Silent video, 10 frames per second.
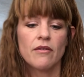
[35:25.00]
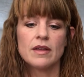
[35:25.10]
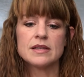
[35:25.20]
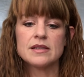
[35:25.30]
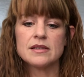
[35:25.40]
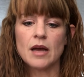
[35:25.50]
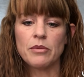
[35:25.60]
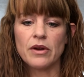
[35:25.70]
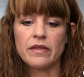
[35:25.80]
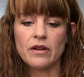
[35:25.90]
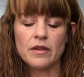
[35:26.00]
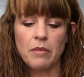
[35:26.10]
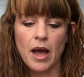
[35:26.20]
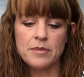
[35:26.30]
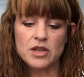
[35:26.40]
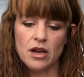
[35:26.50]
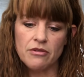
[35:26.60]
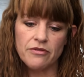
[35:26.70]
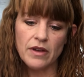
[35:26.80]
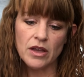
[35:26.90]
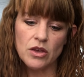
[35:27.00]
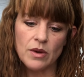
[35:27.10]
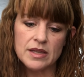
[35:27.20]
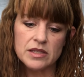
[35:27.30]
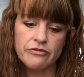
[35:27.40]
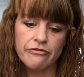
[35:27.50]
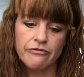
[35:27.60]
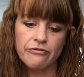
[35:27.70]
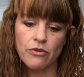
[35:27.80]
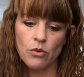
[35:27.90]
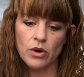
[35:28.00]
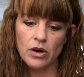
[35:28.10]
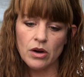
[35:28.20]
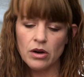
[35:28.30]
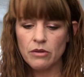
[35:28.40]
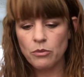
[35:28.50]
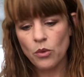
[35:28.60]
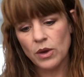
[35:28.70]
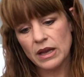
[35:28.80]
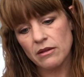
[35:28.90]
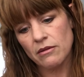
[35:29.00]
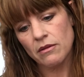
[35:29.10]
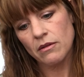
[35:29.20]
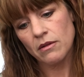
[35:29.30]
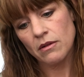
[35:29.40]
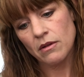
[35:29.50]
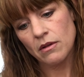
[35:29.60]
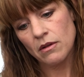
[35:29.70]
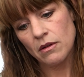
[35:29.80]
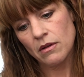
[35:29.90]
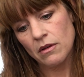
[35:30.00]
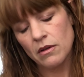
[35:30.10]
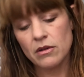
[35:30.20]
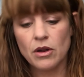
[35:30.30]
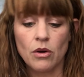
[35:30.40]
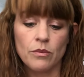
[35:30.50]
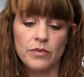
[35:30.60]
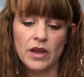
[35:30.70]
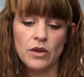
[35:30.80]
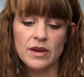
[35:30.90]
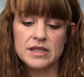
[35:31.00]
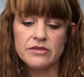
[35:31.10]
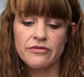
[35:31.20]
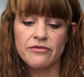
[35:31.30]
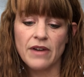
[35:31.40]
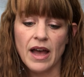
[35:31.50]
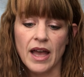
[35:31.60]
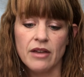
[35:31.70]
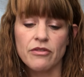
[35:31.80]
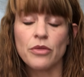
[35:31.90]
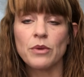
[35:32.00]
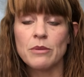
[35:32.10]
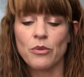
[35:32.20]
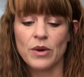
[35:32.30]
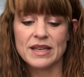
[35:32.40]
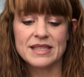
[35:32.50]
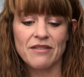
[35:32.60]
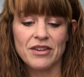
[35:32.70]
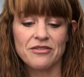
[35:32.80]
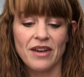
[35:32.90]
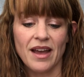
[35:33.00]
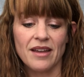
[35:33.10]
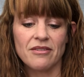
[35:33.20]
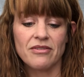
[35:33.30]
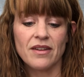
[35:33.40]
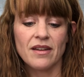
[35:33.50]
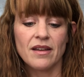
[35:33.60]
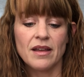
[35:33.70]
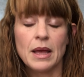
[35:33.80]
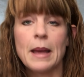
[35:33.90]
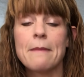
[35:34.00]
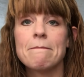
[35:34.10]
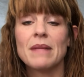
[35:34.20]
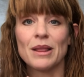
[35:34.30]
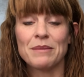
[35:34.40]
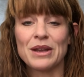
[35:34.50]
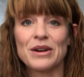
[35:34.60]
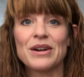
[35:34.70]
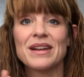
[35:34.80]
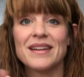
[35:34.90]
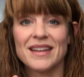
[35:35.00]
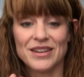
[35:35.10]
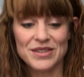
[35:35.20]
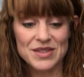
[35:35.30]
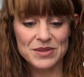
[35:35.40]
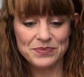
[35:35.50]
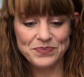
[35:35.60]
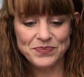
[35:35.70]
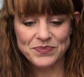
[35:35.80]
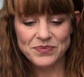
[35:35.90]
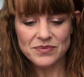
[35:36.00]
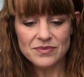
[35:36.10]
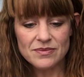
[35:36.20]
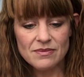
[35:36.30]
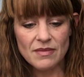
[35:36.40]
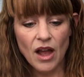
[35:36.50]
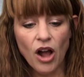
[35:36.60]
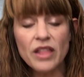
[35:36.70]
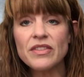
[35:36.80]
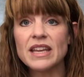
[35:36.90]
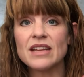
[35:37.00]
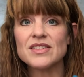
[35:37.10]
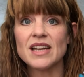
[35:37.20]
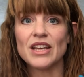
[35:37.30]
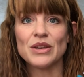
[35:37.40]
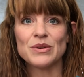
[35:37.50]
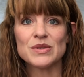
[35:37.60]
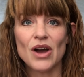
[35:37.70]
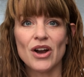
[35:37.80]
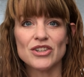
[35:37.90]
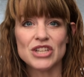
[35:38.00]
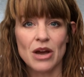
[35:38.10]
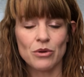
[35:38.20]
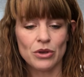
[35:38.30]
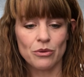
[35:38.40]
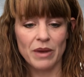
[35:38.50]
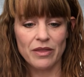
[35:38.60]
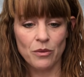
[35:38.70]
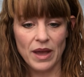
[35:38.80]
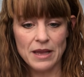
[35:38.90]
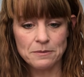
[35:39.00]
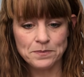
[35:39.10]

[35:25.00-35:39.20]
stopper on there that popped off, a US four point, no, a US five 3.75 millimeter needles. All of the needles that I use are Chow by the way.